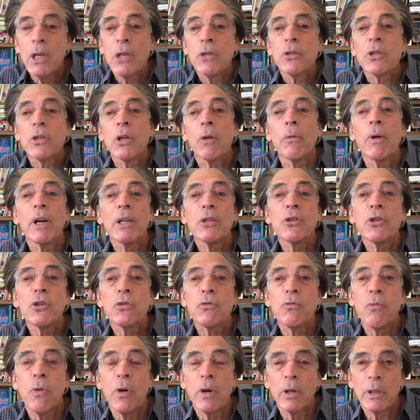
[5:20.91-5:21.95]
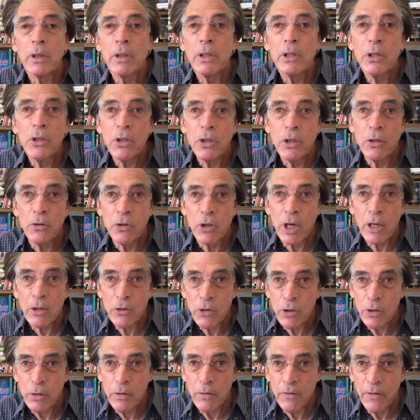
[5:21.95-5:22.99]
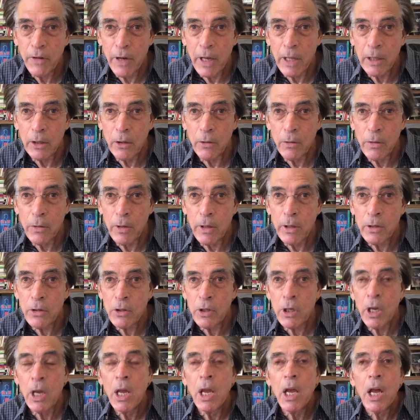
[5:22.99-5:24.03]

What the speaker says: So I strongly suggest you follow this.